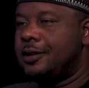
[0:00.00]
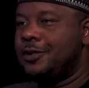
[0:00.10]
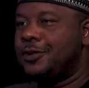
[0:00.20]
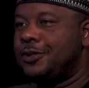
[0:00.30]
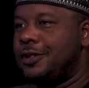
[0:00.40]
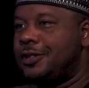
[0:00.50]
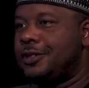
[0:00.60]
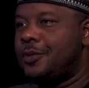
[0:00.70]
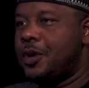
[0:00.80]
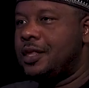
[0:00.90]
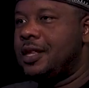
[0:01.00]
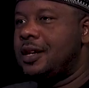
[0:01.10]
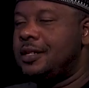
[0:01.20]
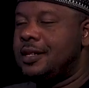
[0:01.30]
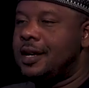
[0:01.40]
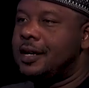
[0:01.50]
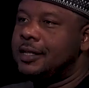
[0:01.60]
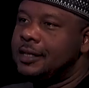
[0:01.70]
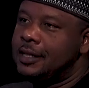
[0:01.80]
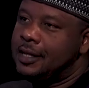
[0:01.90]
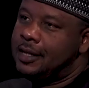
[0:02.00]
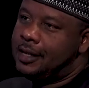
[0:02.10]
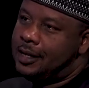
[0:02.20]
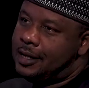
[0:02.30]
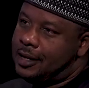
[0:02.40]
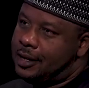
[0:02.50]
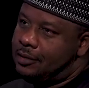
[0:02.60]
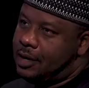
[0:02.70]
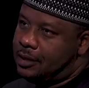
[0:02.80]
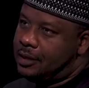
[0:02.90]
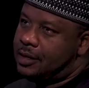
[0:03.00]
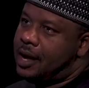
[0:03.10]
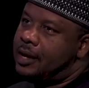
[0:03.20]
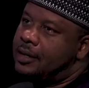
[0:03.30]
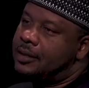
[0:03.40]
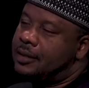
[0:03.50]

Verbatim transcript: you know, so it's someone that uh, uh, dresses nice